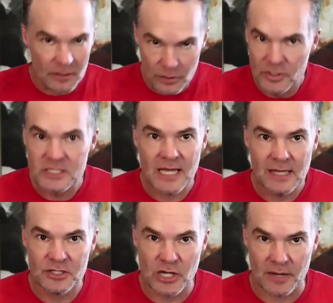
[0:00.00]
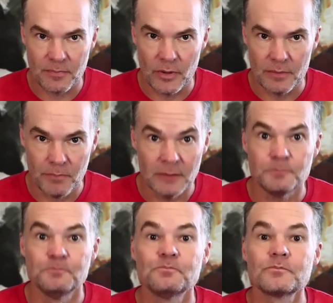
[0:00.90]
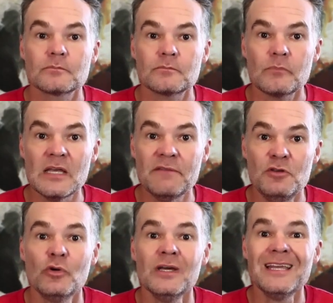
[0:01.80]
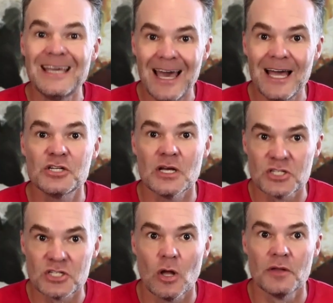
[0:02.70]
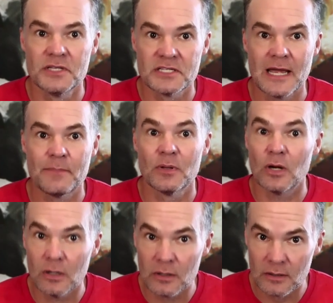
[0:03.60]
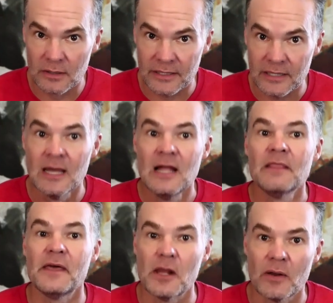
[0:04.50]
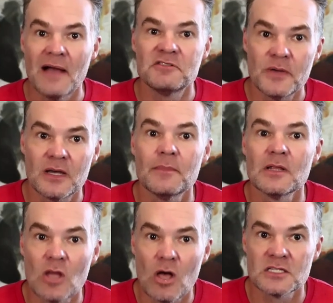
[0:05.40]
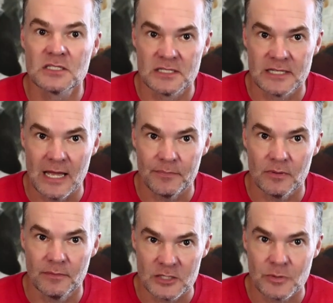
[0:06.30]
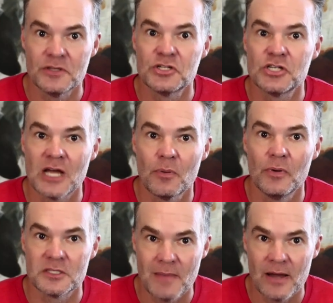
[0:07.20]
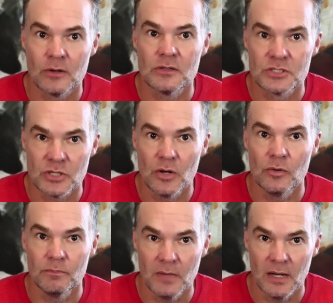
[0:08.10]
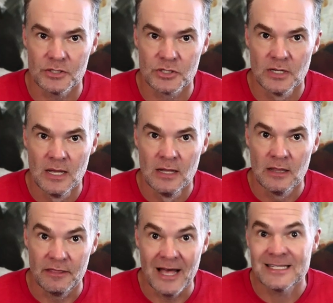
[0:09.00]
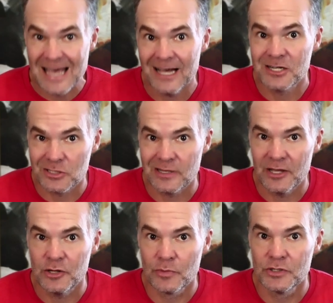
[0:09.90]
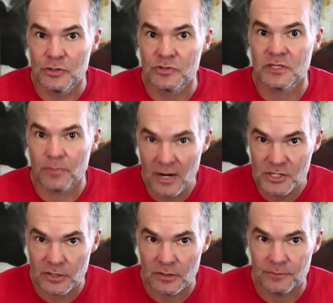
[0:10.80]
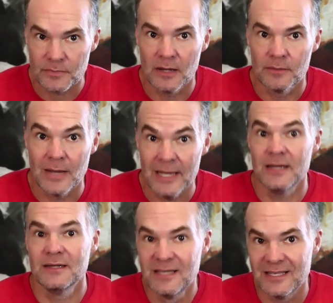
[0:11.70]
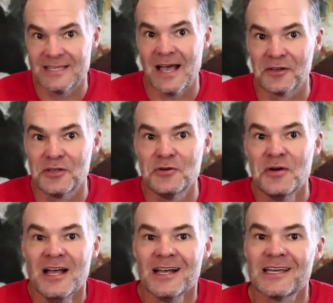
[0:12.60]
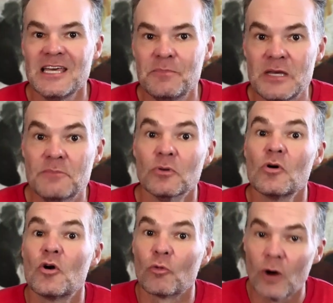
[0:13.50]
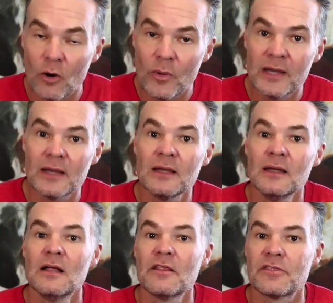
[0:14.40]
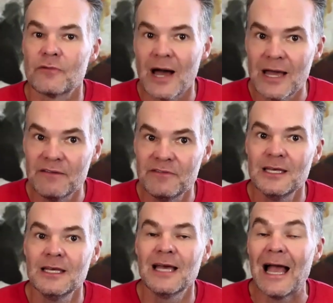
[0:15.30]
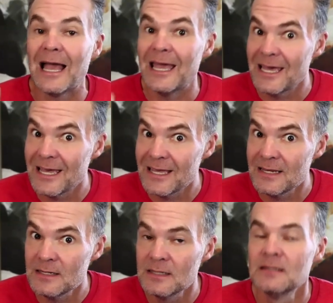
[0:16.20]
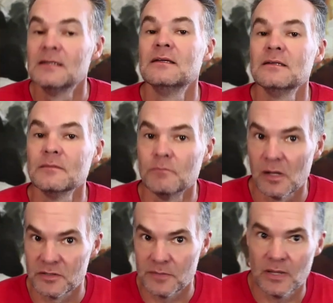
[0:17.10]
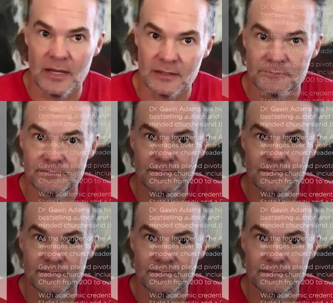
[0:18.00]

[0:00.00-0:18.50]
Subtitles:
You decide the checkpoint. But if you can catch a stalled disciple early, they don't have to become a lost disciple. That's why these checkpoints matter so much. That's actually how you reduce the pressure. And it's how you keep people growing, thriving, and multiplying.